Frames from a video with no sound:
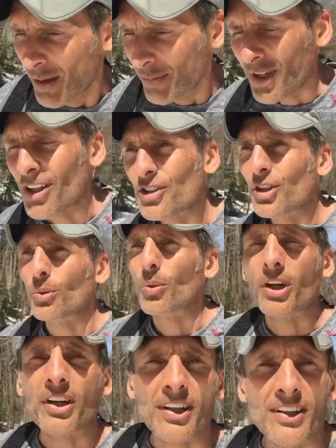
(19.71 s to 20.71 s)
I'm not sure
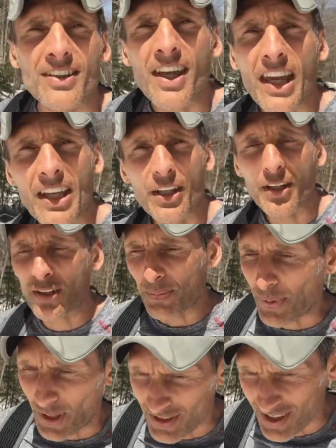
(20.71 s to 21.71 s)
what it is here,
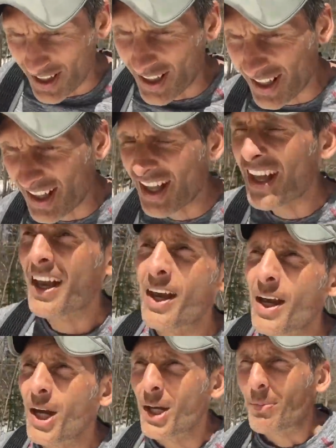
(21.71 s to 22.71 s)
but uh,
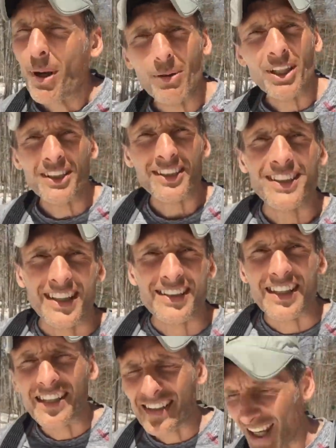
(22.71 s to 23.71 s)
probably in the
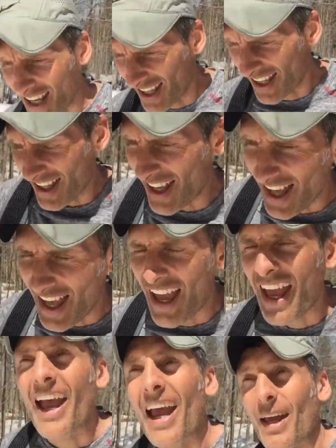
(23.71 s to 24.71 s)
sixties.
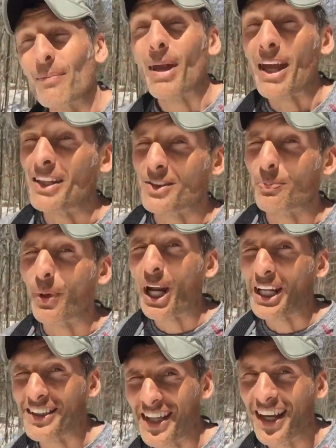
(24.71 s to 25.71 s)
And man, it's
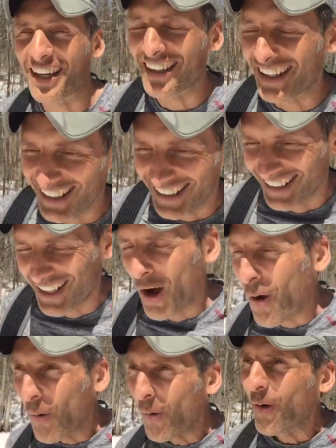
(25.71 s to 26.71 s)
bright.
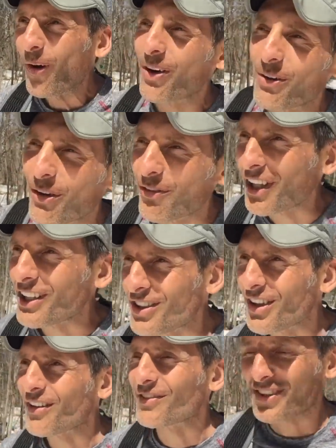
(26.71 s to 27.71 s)
Oh, the
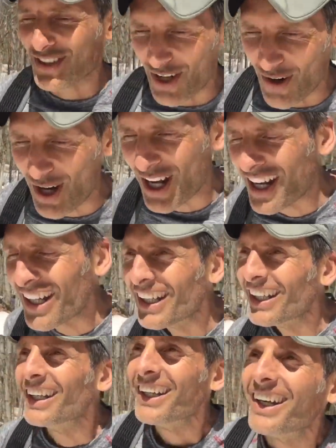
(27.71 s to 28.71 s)
reflection off the snow.
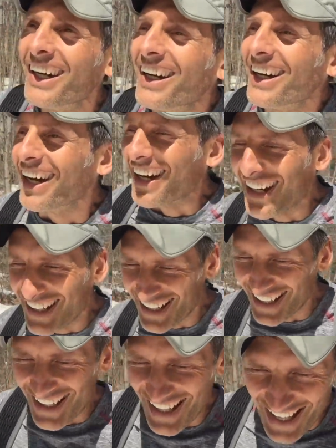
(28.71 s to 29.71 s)
Huh.
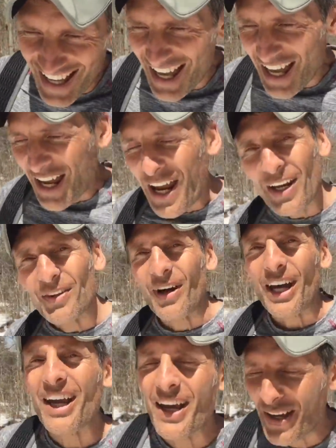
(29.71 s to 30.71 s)

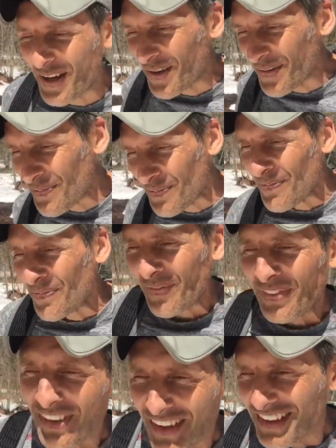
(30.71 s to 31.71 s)
Anyway,
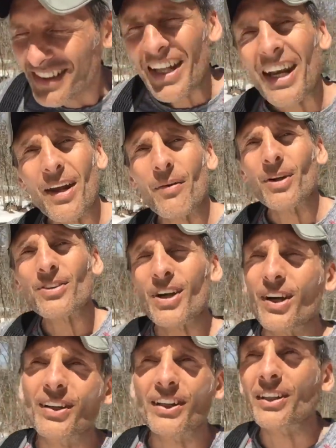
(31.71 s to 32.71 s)
today I want to
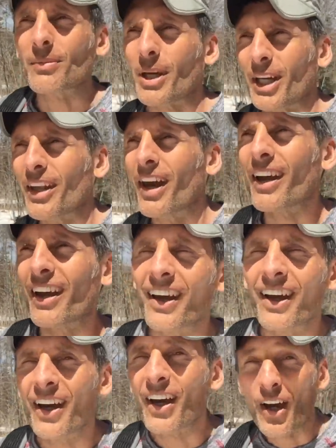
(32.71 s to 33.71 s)
talk a little bit,
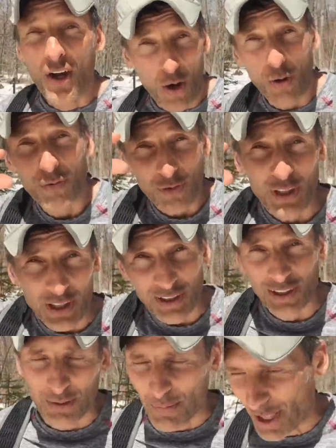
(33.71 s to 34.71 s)
hopefully a
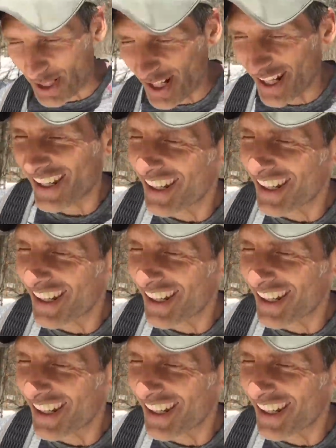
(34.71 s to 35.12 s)
little bit,